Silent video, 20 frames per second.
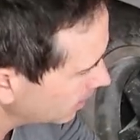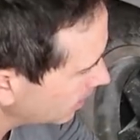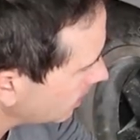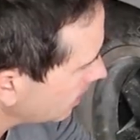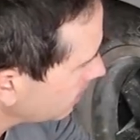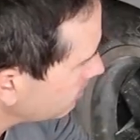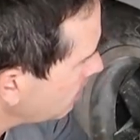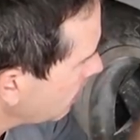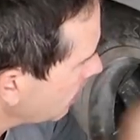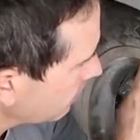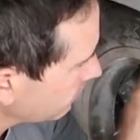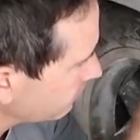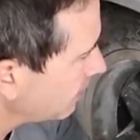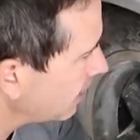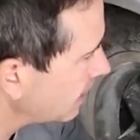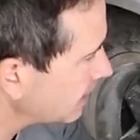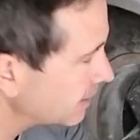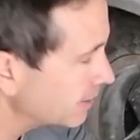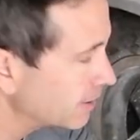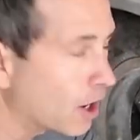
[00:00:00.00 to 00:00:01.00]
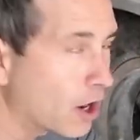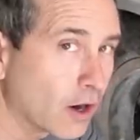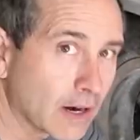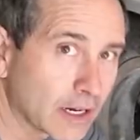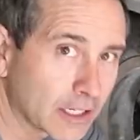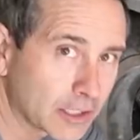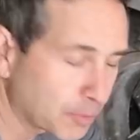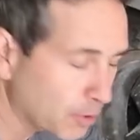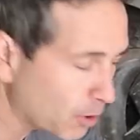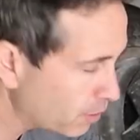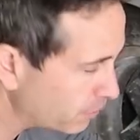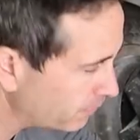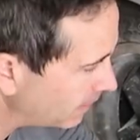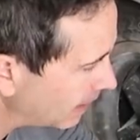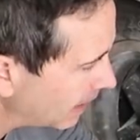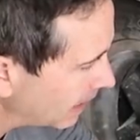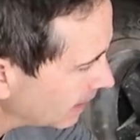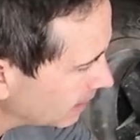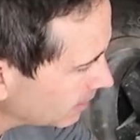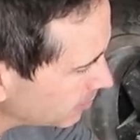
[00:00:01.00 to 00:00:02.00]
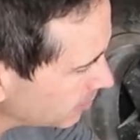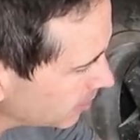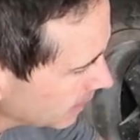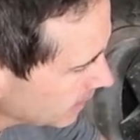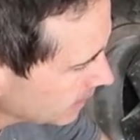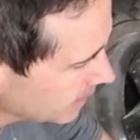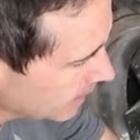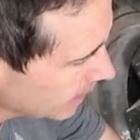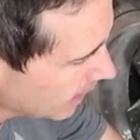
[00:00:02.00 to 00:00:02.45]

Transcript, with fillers: uh, modified to the RS profile, but